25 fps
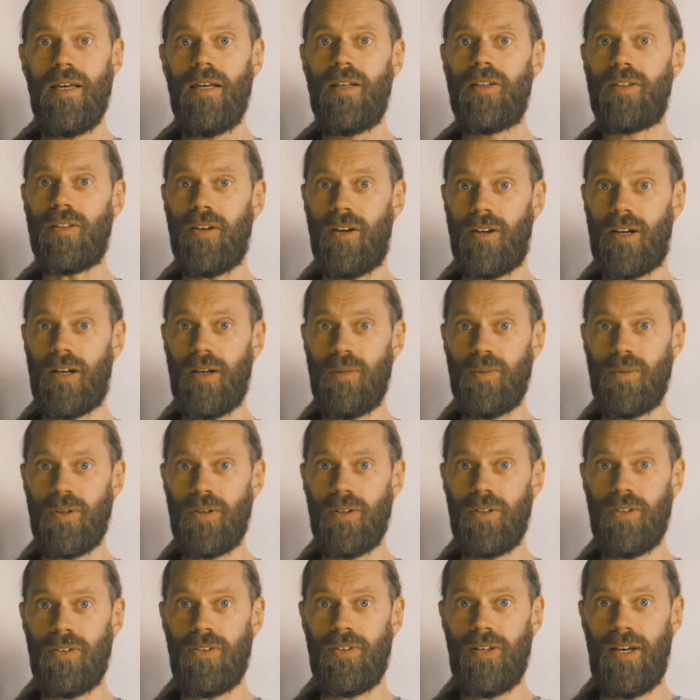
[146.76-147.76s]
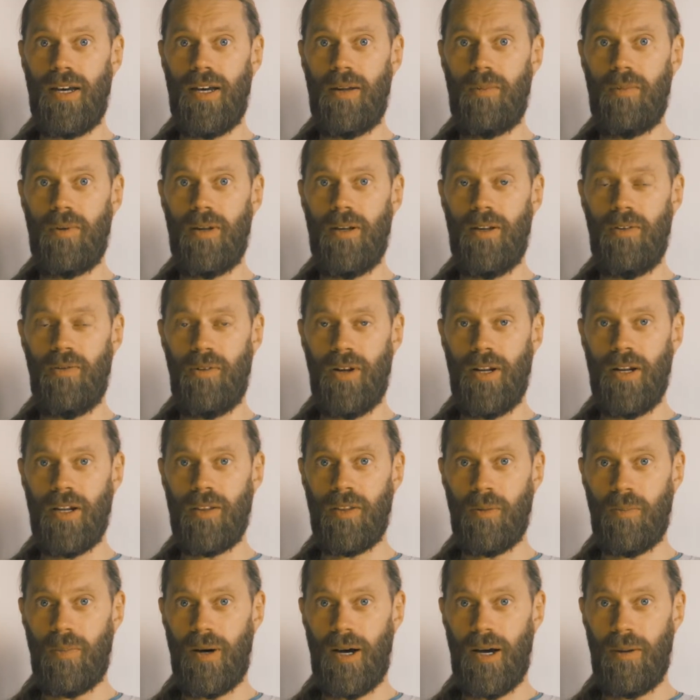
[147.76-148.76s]
So I come to understand in
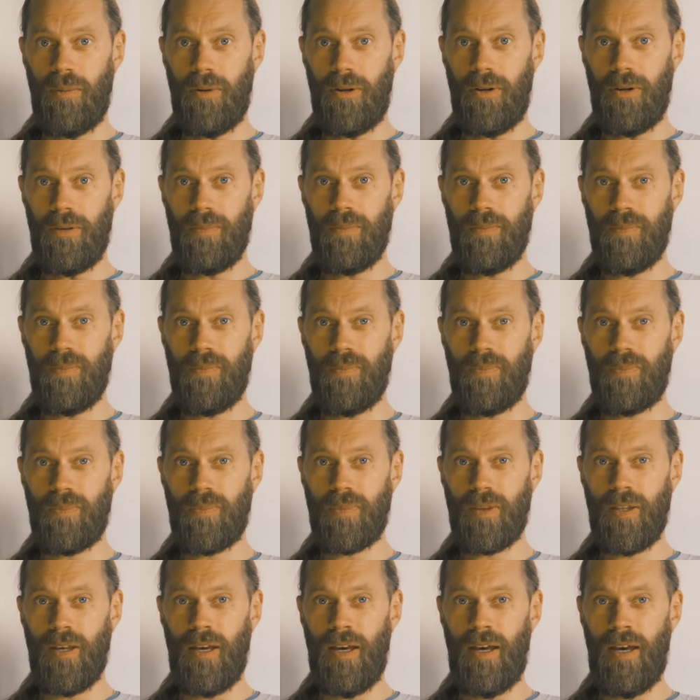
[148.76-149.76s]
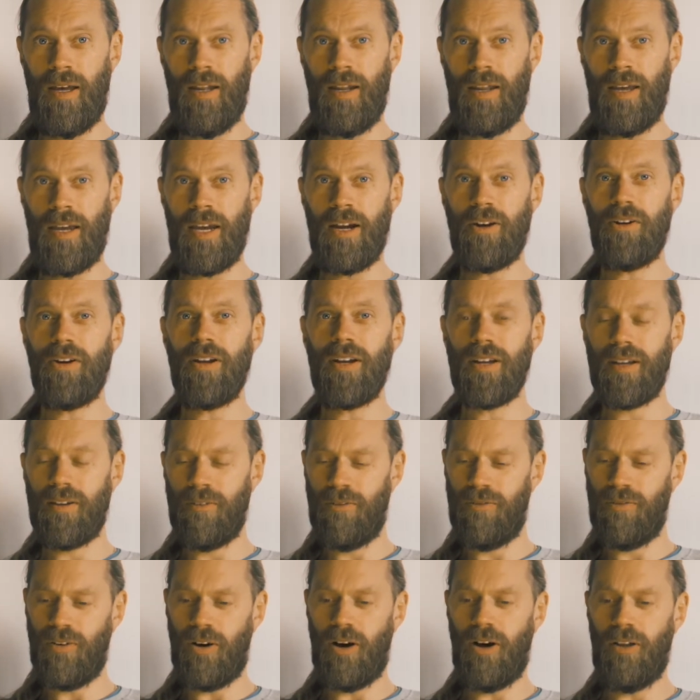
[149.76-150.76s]
reading the Bible and
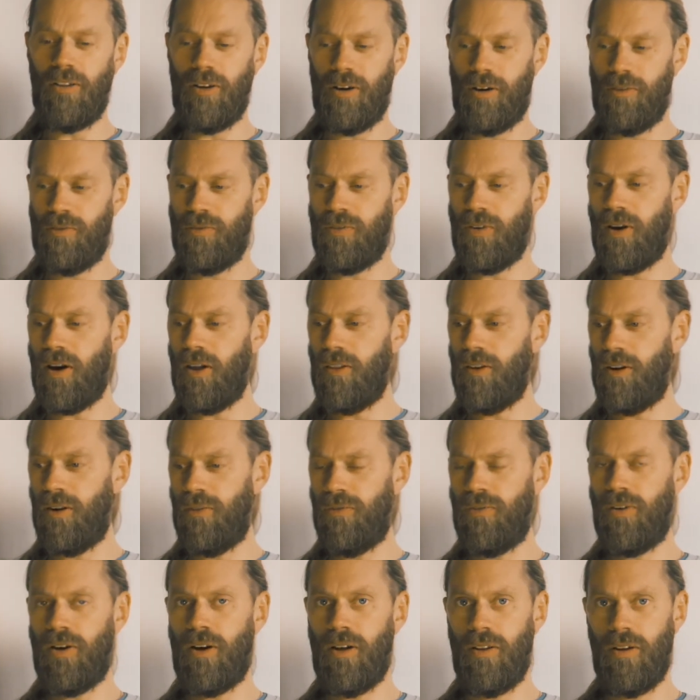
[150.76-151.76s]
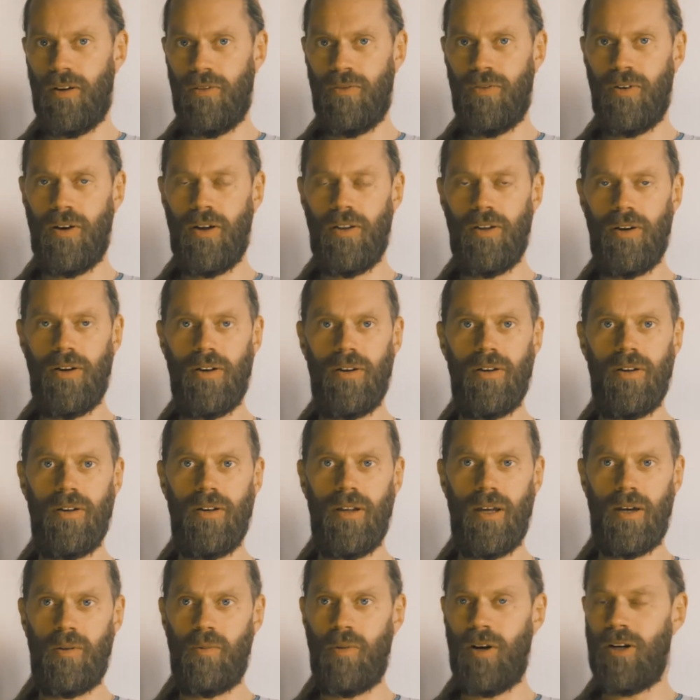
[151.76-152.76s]
hearing father, father, father, father,
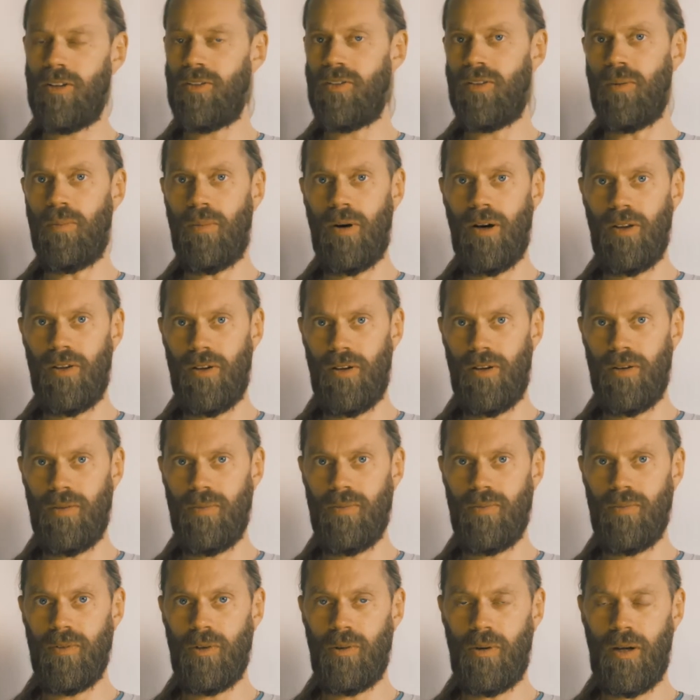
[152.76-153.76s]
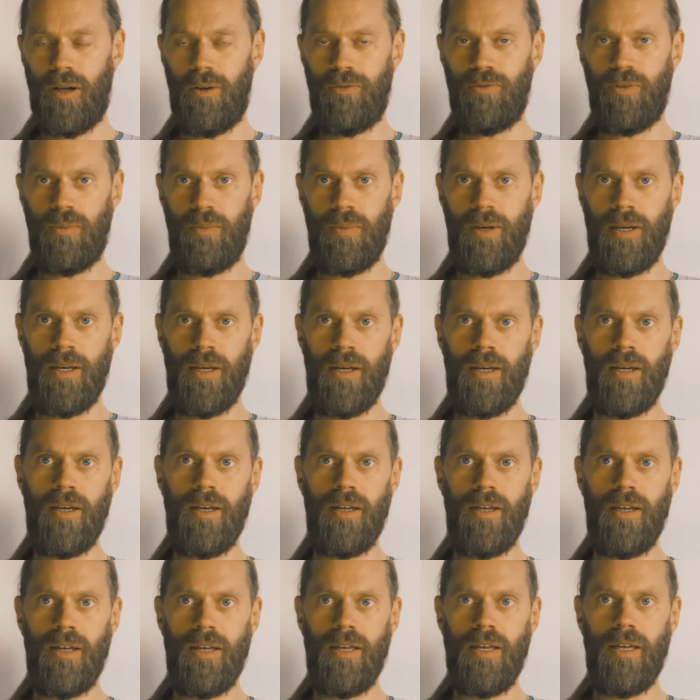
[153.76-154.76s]
like, where's the mother? Well, for me,
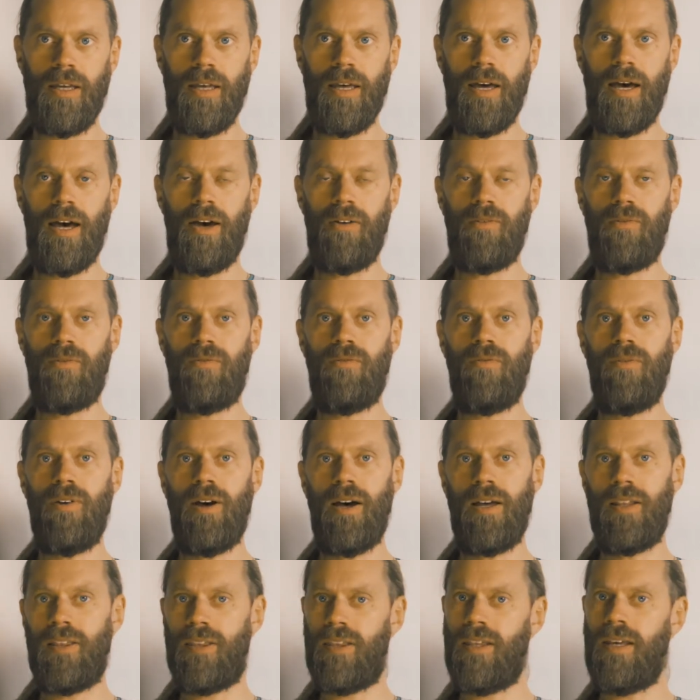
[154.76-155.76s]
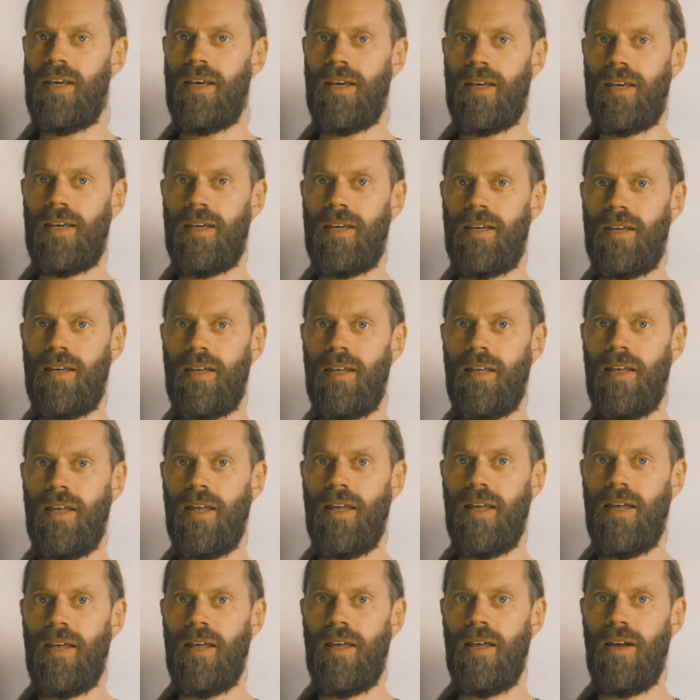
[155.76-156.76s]
I think
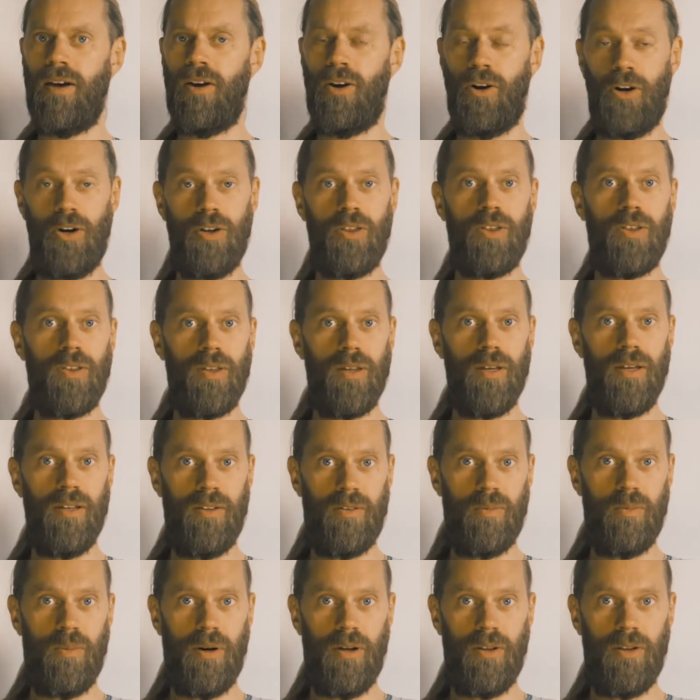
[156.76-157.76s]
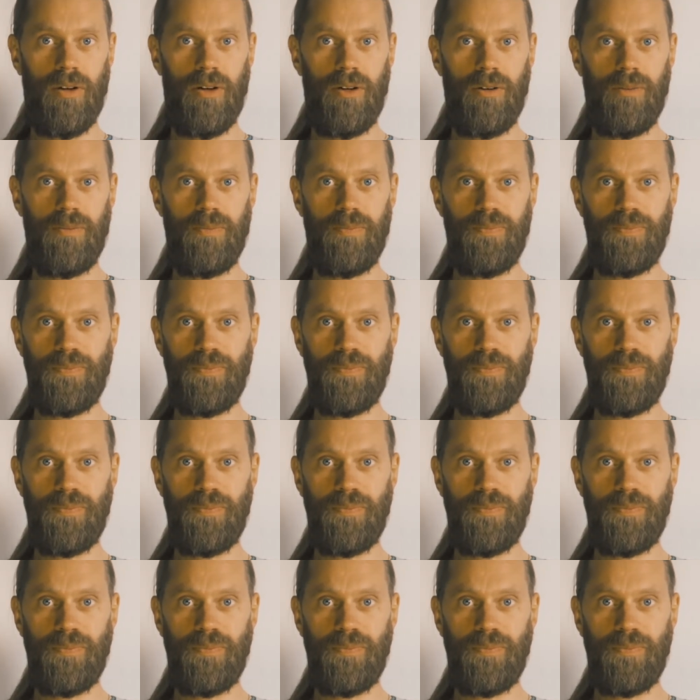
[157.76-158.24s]
earth is mother.